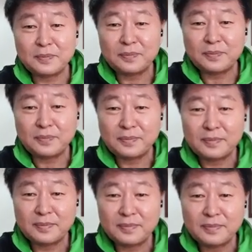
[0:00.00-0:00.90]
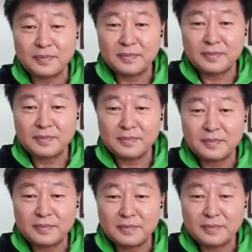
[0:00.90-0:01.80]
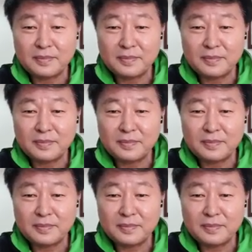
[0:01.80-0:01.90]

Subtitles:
Nobody speaks.